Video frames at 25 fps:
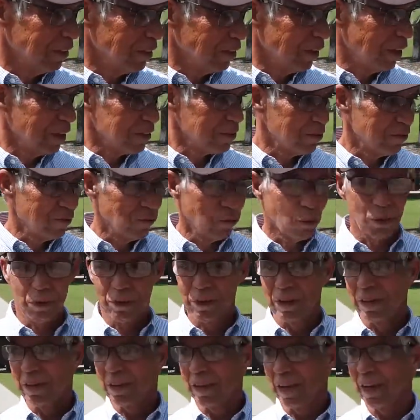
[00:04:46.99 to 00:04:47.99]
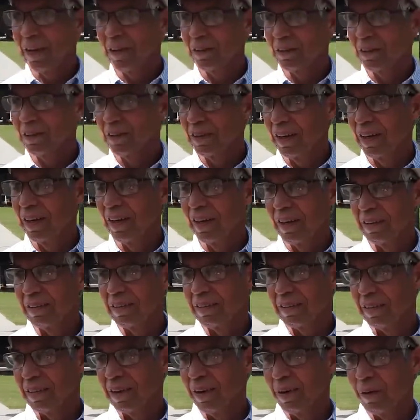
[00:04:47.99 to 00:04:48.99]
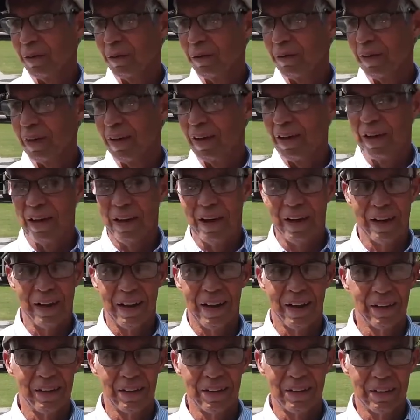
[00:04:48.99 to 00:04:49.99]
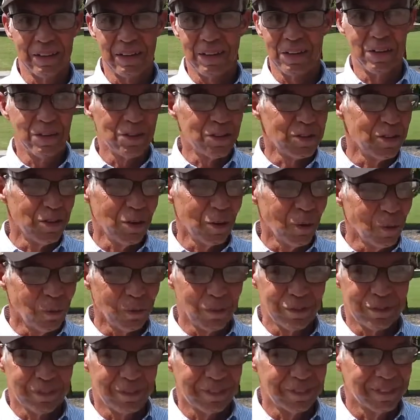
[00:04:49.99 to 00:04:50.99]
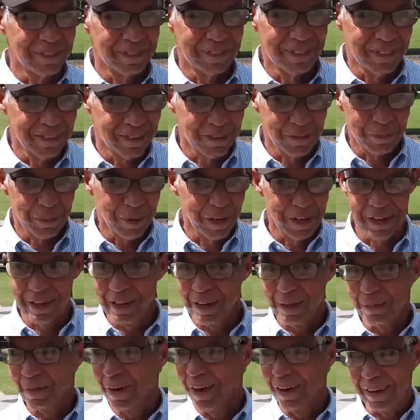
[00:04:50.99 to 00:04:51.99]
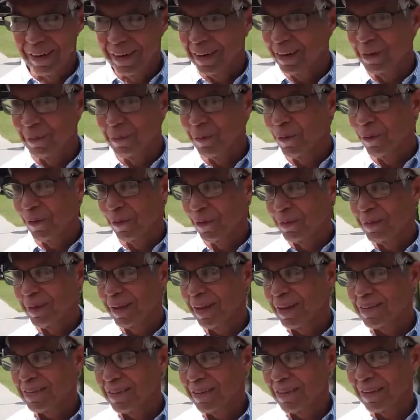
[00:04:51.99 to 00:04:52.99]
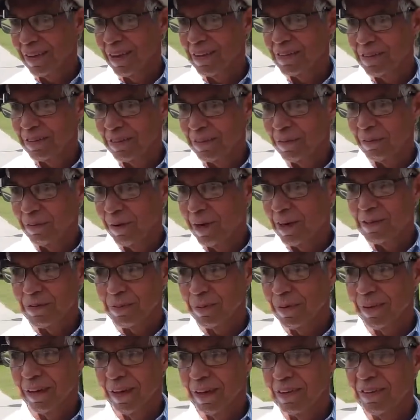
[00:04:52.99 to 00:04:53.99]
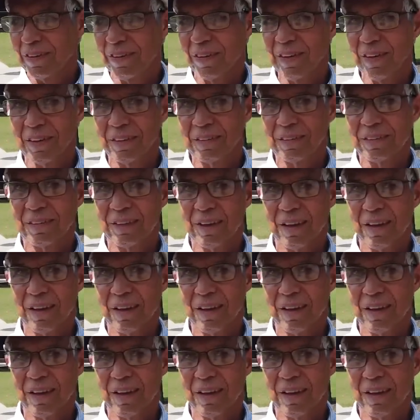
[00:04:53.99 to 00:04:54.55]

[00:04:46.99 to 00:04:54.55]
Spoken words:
a little less than 14,000 in it, and you just don't spend any money anymore. I mean, that's the investment, and that's it.